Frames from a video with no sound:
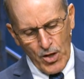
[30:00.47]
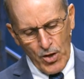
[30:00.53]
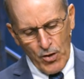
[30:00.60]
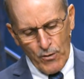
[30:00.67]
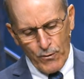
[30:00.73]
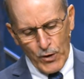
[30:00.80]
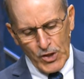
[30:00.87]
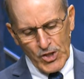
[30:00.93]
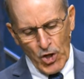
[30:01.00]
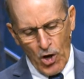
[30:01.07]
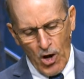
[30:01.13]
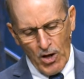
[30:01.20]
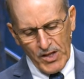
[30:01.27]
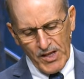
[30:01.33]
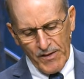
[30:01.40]
For
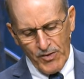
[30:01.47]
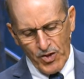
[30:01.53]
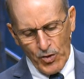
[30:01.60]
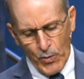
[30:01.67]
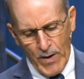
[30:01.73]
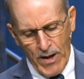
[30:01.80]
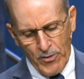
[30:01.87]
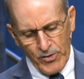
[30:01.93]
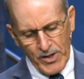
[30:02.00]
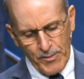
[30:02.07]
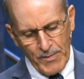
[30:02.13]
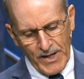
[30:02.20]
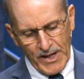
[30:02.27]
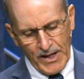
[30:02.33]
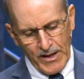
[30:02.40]
dogs have surrounded
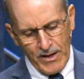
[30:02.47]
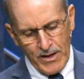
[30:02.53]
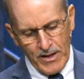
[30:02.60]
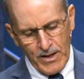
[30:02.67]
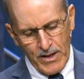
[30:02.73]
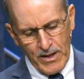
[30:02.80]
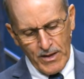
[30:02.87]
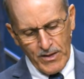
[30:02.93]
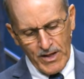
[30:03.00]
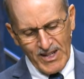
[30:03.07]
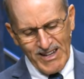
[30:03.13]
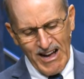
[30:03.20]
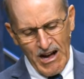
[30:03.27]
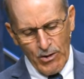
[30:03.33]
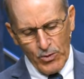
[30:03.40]
me, the
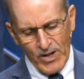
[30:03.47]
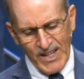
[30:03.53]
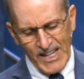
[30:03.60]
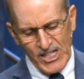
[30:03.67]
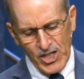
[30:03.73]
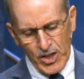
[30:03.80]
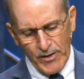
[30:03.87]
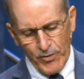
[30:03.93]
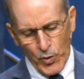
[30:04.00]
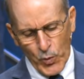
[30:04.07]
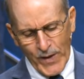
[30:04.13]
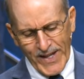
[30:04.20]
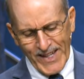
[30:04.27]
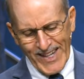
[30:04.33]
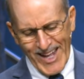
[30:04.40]
congregation of the
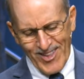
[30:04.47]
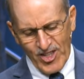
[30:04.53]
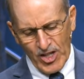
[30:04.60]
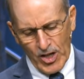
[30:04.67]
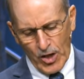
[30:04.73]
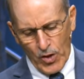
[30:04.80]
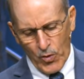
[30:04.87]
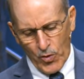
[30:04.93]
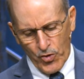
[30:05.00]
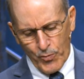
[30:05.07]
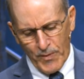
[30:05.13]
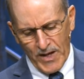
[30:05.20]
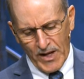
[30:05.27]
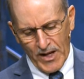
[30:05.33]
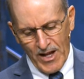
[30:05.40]
wicked has enclosed
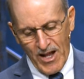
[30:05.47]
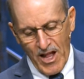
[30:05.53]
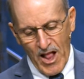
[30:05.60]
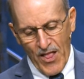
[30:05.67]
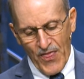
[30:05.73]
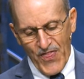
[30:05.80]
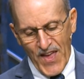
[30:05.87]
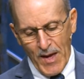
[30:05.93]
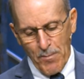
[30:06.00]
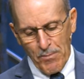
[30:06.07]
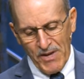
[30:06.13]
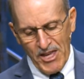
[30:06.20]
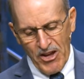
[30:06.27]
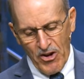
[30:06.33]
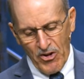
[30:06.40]
me. They
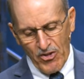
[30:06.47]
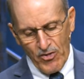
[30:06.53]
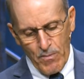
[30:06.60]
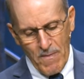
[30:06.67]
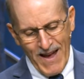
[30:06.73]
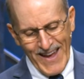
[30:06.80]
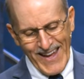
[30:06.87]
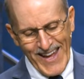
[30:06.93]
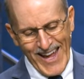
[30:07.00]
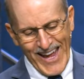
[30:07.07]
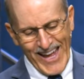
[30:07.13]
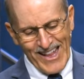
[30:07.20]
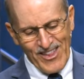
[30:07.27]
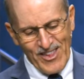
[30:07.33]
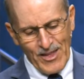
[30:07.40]
pierced my
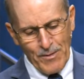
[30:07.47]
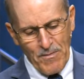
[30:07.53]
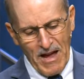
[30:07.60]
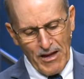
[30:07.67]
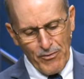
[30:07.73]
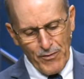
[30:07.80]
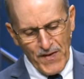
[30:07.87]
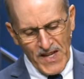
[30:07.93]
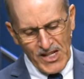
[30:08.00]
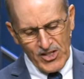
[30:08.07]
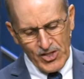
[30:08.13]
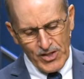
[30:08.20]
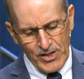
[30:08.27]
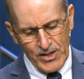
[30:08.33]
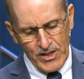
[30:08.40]
hands and my
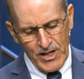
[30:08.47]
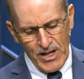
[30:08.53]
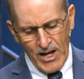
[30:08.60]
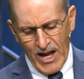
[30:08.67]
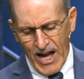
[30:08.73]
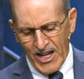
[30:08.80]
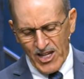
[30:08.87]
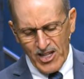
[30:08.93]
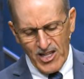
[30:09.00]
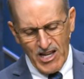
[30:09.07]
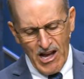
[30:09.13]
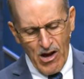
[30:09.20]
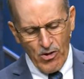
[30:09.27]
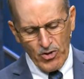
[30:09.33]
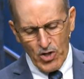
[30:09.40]
feet. I can
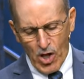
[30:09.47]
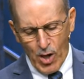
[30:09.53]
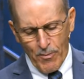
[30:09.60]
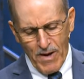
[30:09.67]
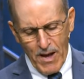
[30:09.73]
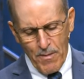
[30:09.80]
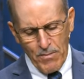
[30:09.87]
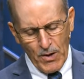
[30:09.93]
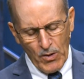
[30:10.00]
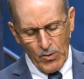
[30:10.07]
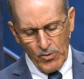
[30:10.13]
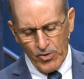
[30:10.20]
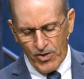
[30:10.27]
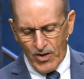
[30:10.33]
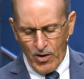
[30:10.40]
count all my
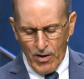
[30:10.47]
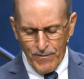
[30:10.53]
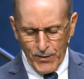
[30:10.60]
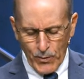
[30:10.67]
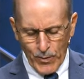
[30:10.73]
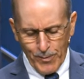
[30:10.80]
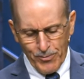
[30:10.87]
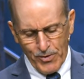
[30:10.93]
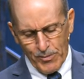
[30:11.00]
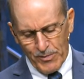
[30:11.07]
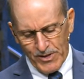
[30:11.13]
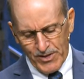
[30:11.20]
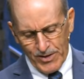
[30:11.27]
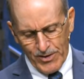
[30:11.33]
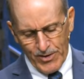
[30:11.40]
bones. They often whip them
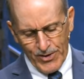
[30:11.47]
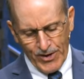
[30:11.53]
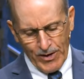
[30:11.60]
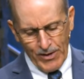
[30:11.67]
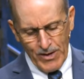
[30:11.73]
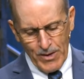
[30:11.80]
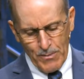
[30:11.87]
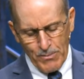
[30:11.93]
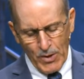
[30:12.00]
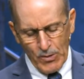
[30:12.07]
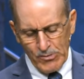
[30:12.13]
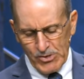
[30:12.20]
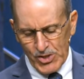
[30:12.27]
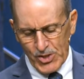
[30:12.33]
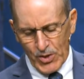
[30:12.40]
until their
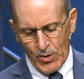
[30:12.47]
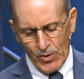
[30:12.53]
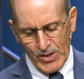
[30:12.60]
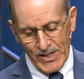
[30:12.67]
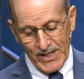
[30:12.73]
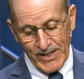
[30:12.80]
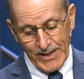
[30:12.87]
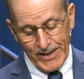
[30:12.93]
bones showed, and